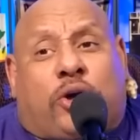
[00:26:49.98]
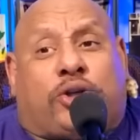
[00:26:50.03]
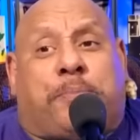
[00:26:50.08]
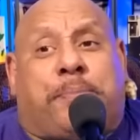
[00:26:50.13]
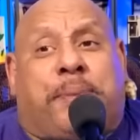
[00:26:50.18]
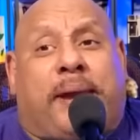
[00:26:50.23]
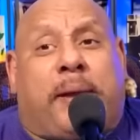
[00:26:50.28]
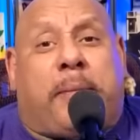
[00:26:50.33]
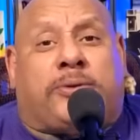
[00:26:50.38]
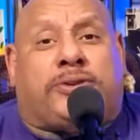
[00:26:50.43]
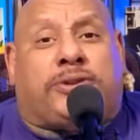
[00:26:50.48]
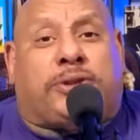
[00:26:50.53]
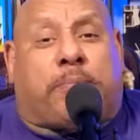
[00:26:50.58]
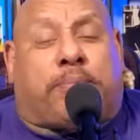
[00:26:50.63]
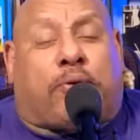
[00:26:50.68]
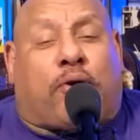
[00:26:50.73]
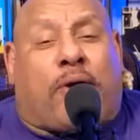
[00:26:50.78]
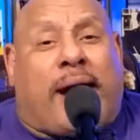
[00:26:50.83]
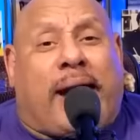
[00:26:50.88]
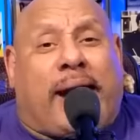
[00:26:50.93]
to be a
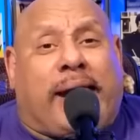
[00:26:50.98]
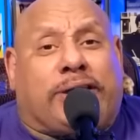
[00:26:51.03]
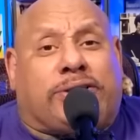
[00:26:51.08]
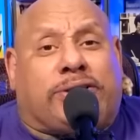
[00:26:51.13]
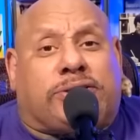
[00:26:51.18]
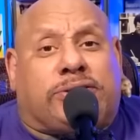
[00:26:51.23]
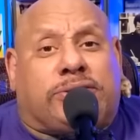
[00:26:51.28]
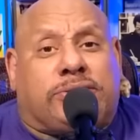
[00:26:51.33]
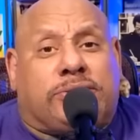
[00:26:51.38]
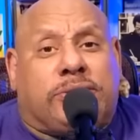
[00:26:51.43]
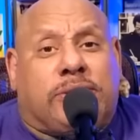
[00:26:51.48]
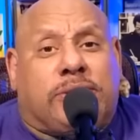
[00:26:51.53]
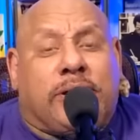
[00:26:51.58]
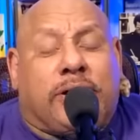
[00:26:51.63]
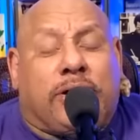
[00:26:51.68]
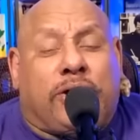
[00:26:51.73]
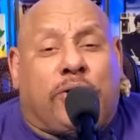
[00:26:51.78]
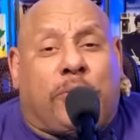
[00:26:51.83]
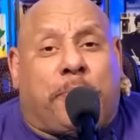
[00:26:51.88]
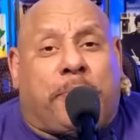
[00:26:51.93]
surprise.
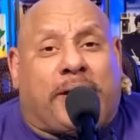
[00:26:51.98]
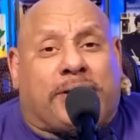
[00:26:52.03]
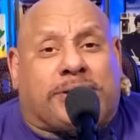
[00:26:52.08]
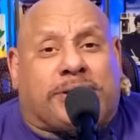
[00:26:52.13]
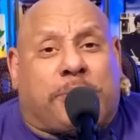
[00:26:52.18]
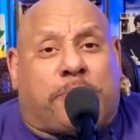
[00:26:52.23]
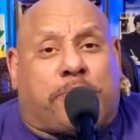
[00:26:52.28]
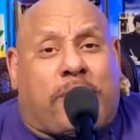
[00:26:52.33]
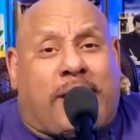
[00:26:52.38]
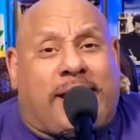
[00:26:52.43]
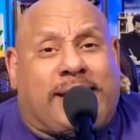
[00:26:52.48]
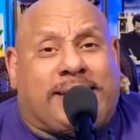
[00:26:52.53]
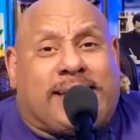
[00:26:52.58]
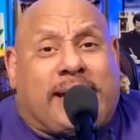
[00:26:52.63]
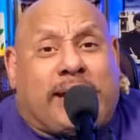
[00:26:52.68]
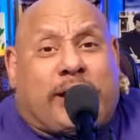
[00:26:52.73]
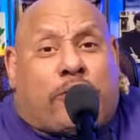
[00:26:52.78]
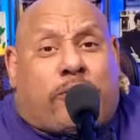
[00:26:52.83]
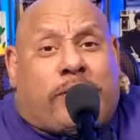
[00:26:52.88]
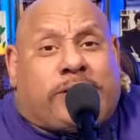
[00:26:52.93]
It'll be a surprise
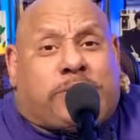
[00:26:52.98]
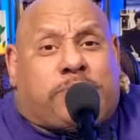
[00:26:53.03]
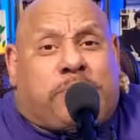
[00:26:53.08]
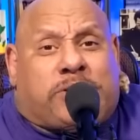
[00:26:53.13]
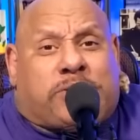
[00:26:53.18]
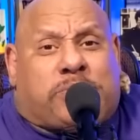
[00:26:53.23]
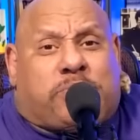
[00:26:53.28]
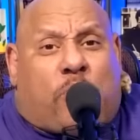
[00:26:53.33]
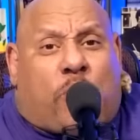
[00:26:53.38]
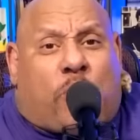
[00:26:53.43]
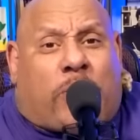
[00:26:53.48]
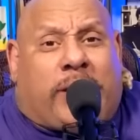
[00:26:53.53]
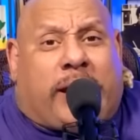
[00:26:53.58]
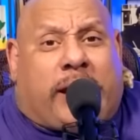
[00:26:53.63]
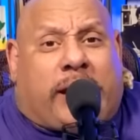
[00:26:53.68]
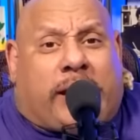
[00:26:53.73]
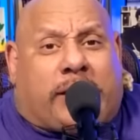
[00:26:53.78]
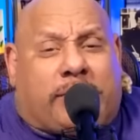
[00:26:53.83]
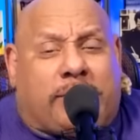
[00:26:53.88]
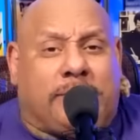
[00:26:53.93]
like Christmas
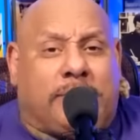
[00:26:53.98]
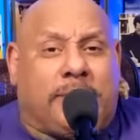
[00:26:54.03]
morning.